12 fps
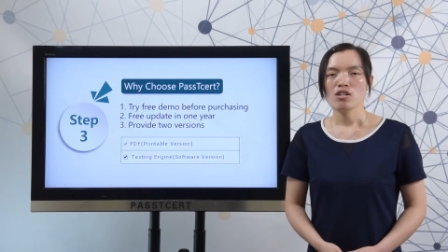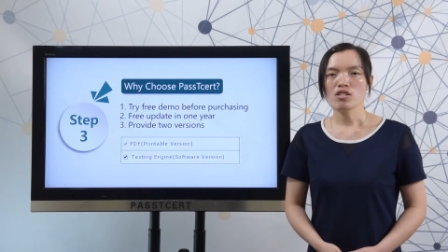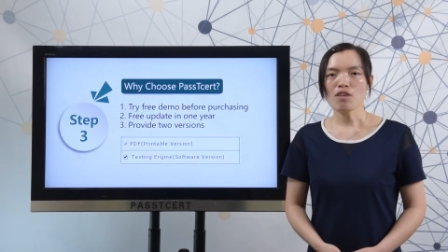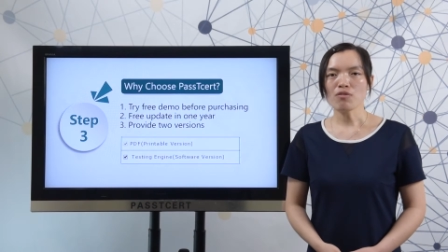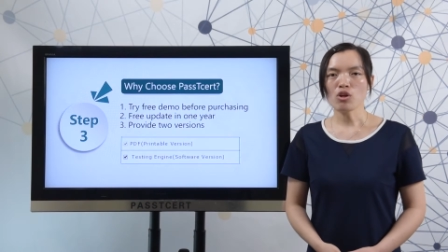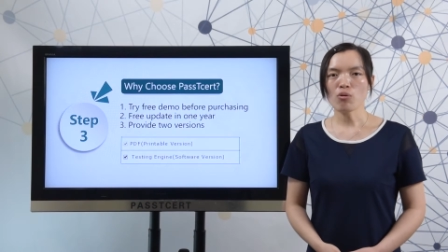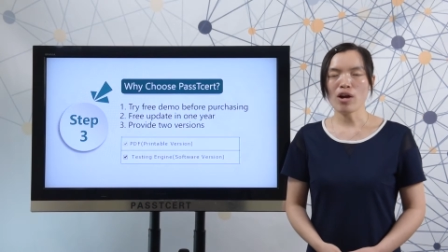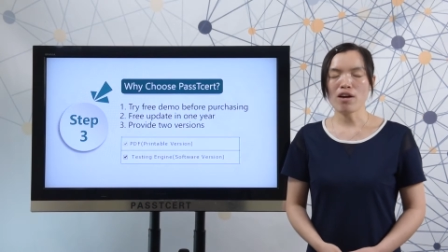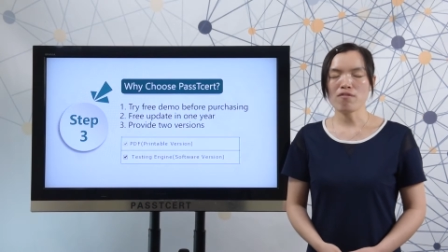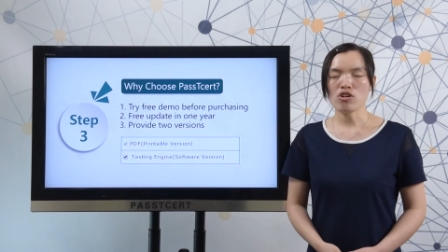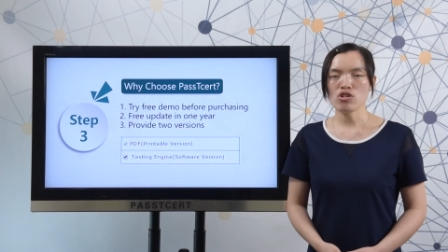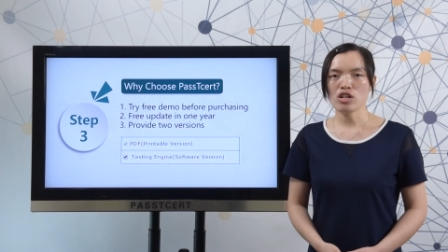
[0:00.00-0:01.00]

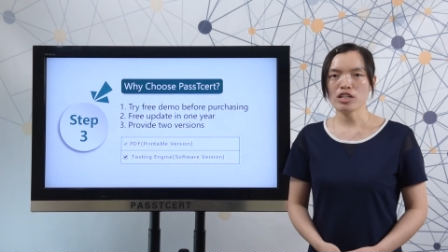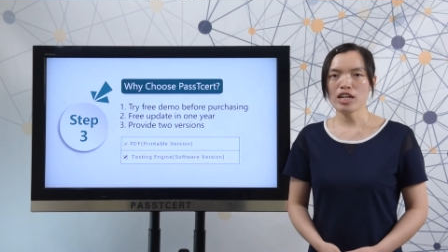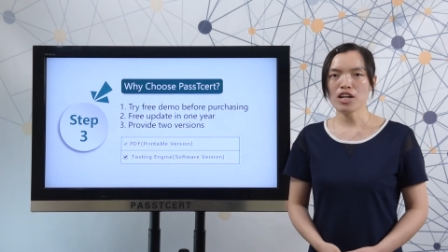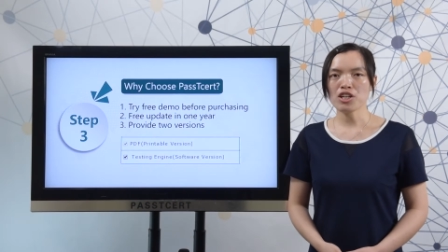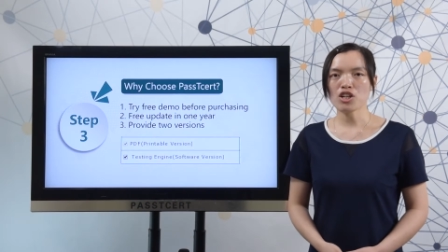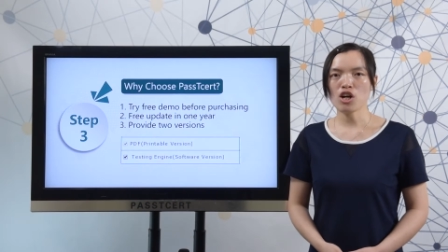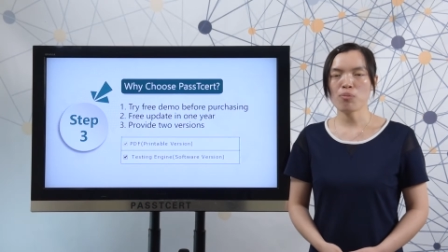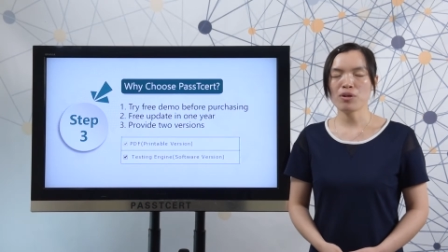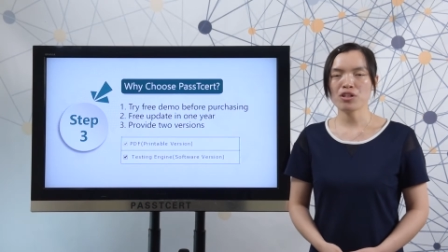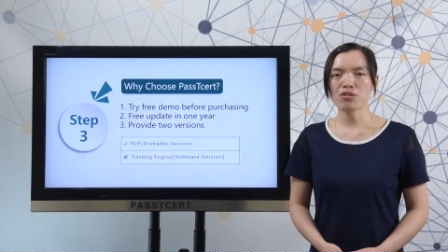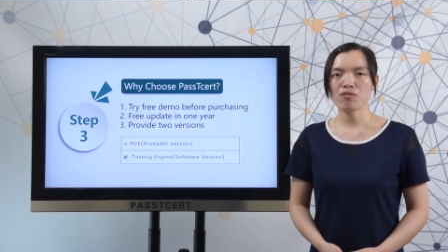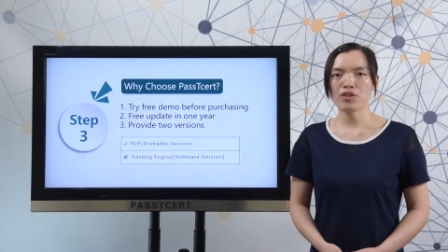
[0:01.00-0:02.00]
Software version can help
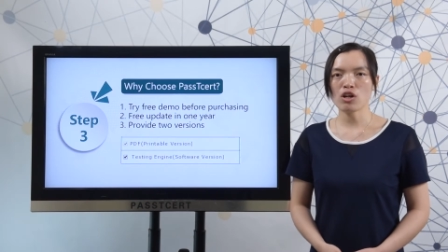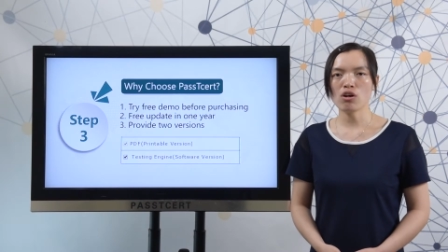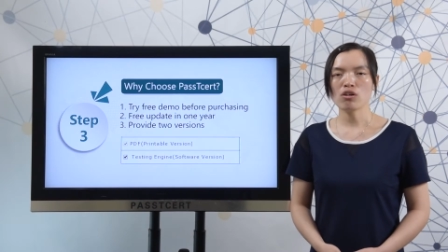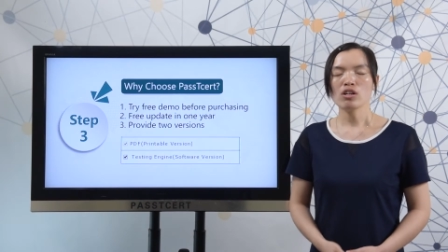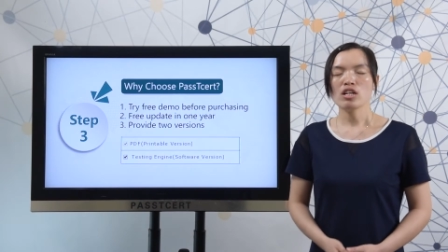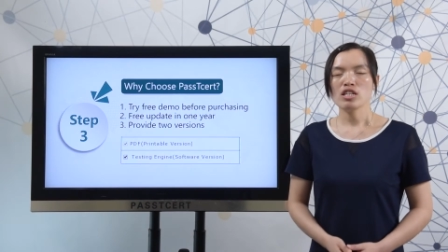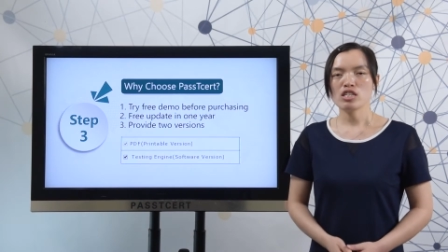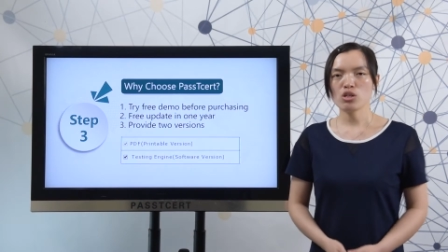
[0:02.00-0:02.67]
you feel